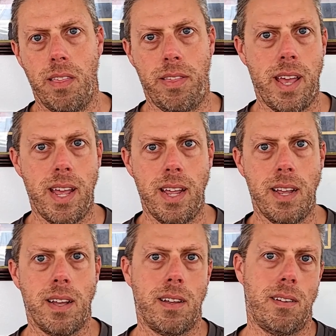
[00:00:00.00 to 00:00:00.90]

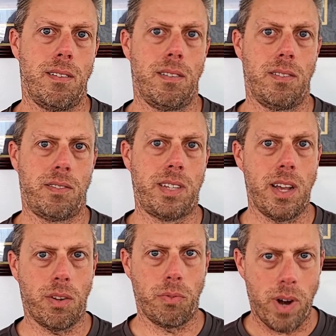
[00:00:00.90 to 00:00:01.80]
they
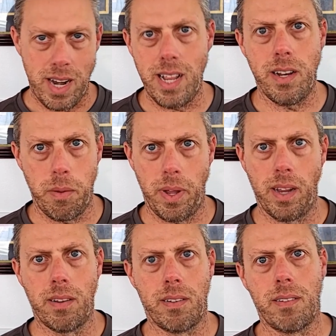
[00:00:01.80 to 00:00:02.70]
sailed right into me.
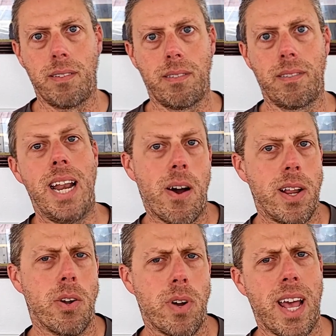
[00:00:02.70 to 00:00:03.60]
Now,
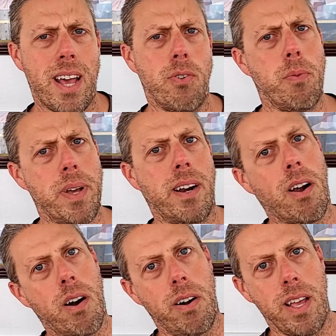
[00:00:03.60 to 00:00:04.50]
I know it had to have been a
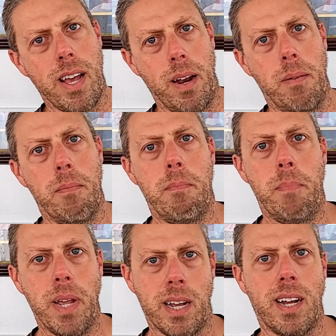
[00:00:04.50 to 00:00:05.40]
hard hit,
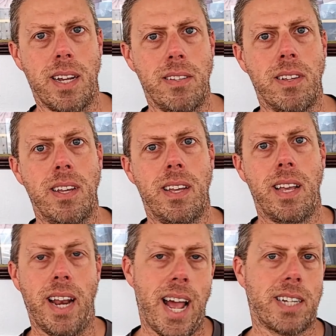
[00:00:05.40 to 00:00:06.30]
because
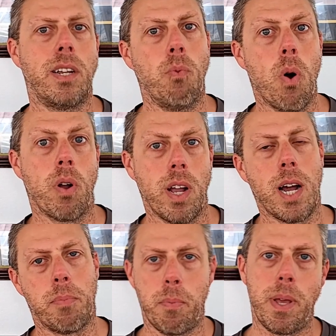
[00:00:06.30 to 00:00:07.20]
it actually woke a
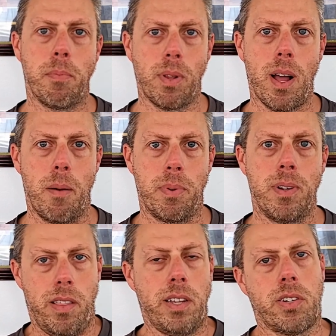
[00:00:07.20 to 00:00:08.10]
couple people up.
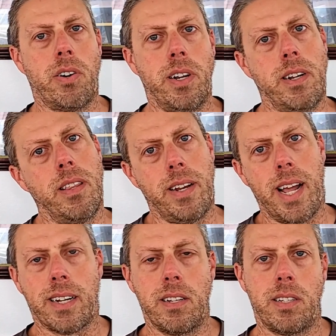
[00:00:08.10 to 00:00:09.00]
They scurried to the
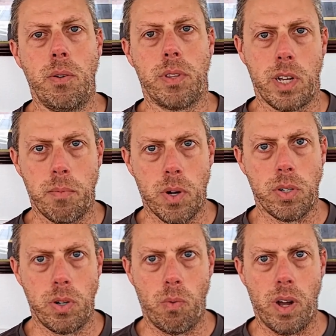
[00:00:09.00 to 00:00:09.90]
deck to see what the
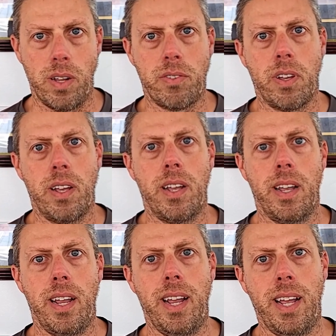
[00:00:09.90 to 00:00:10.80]
commotion was,
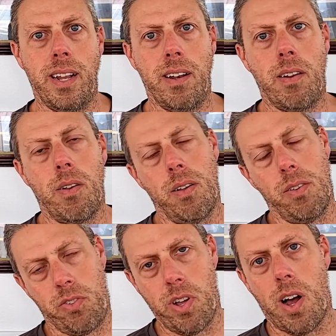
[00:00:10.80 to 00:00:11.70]
and
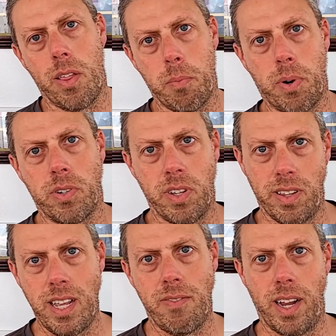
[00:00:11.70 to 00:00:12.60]
saw the person
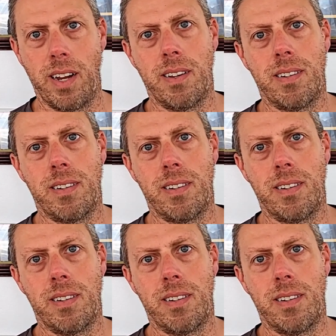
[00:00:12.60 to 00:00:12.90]
leaving.